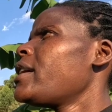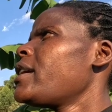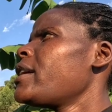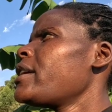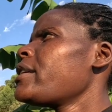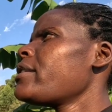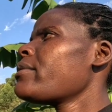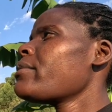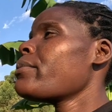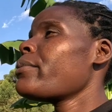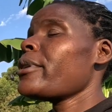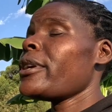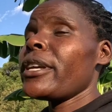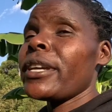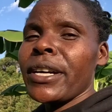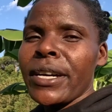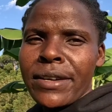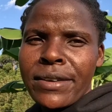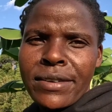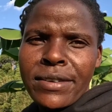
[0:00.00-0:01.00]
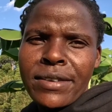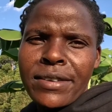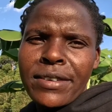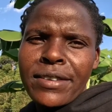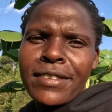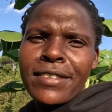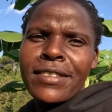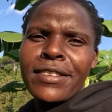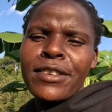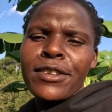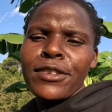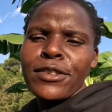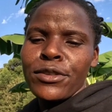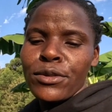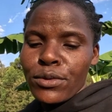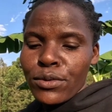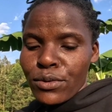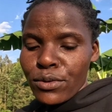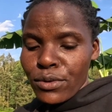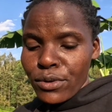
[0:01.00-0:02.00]
and we are
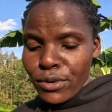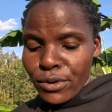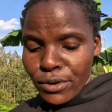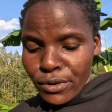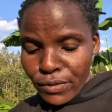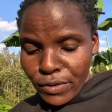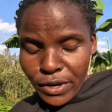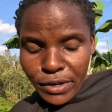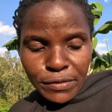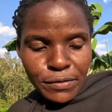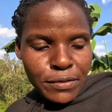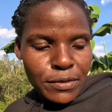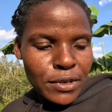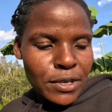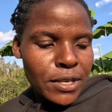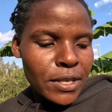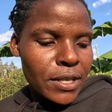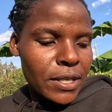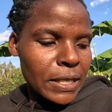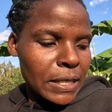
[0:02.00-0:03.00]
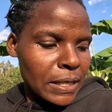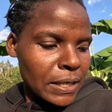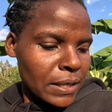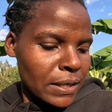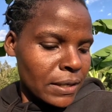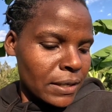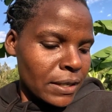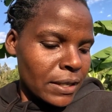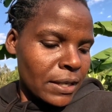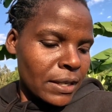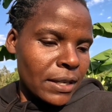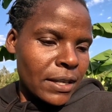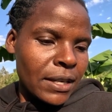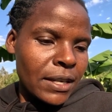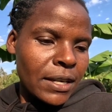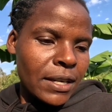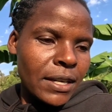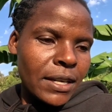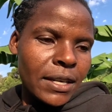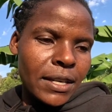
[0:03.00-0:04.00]
so grateful
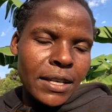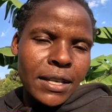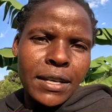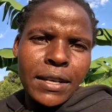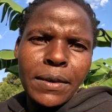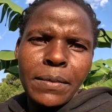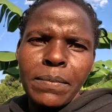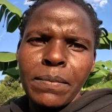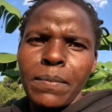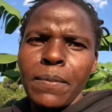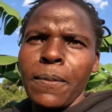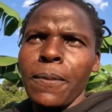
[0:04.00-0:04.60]
yeah